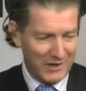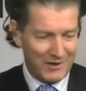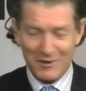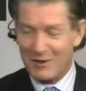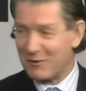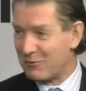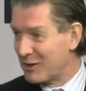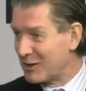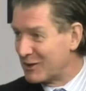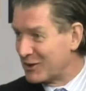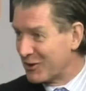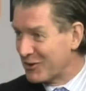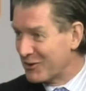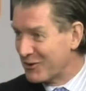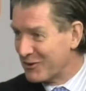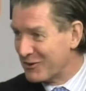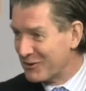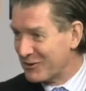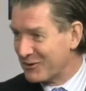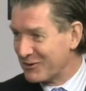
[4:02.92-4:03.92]
originals. We need
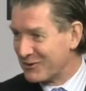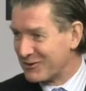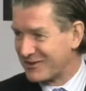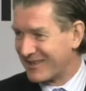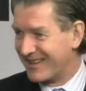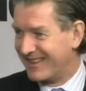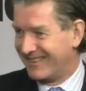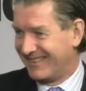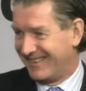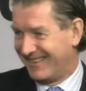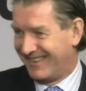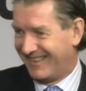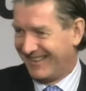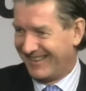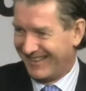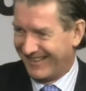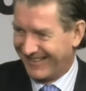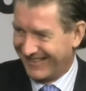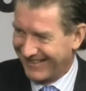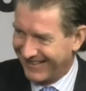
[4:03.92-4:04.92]
4 square badges for
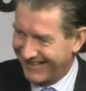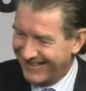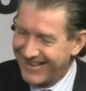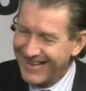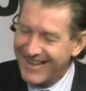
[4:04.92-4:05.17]
this.